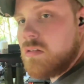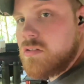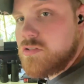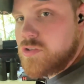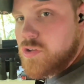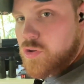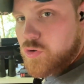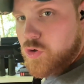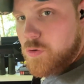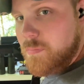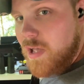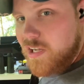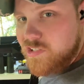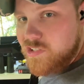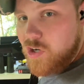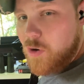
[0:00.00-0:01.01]
So the group
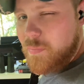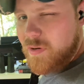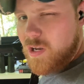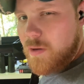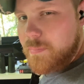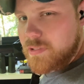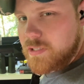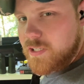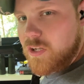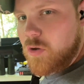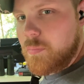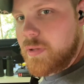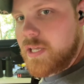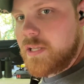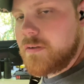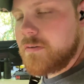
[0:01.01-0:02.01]
actually opened up a little
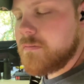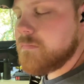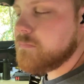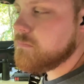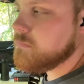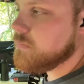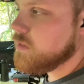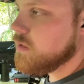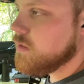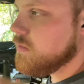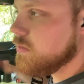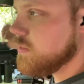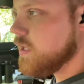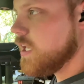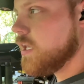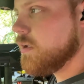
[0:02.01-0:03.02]
bit
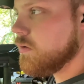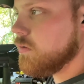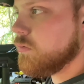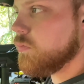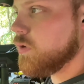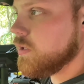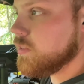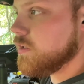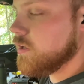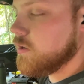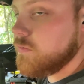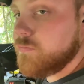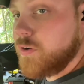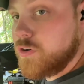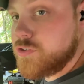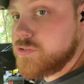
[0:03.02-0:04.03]
than what the
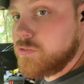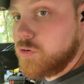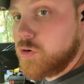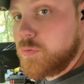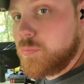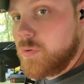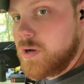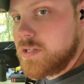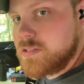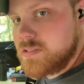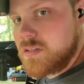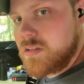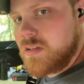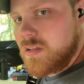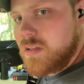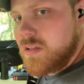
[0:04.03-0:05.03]
first group was.
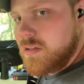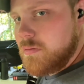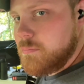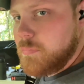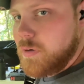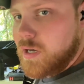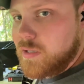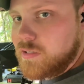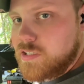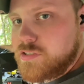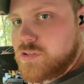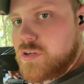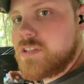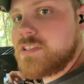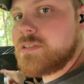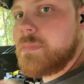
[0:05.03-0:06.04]
But let's
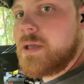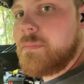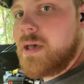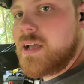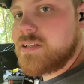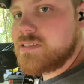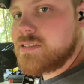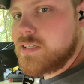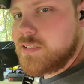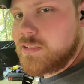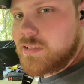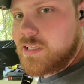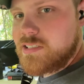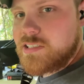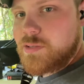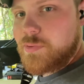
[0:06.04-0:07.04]
load in some AMAX and
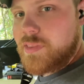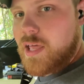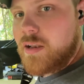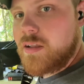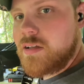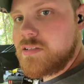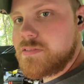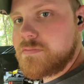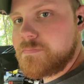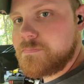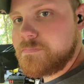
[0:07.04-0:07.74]
let's see what that does.